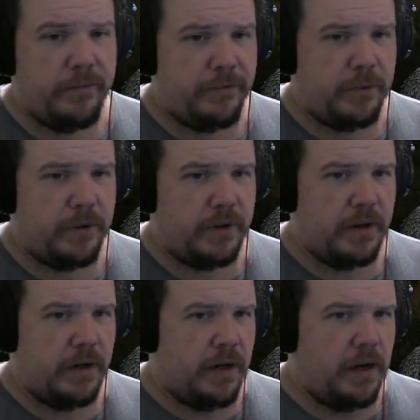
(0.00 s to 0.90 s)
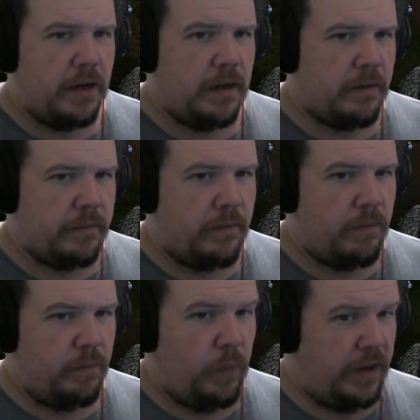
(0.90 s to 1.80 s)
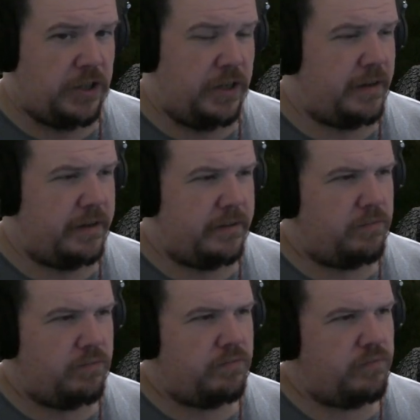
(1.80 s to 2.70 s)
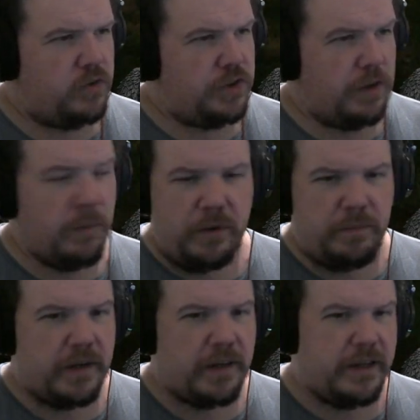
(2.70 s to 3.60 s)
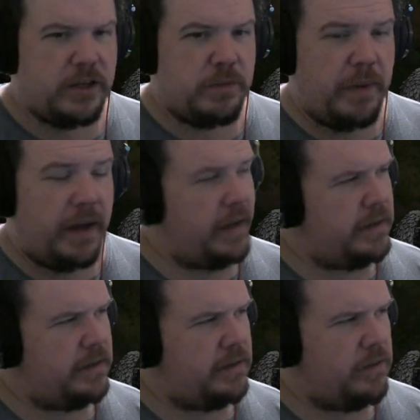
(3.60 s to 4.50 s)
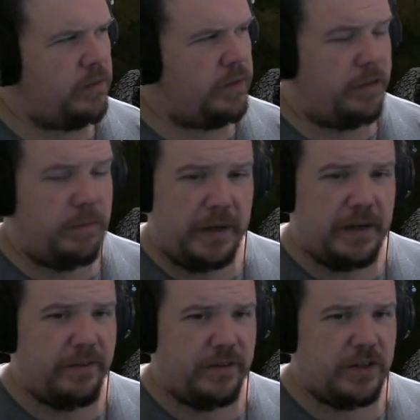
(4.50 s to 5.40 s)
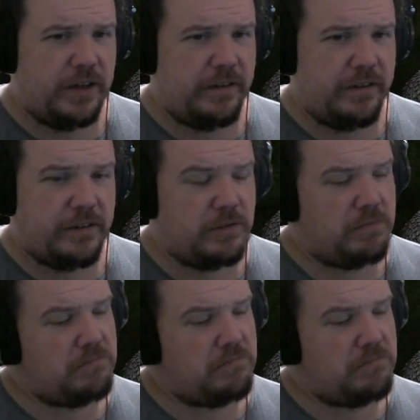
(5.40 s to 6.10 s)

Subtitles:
for watching a somewhat middle-aged man with mid-level skills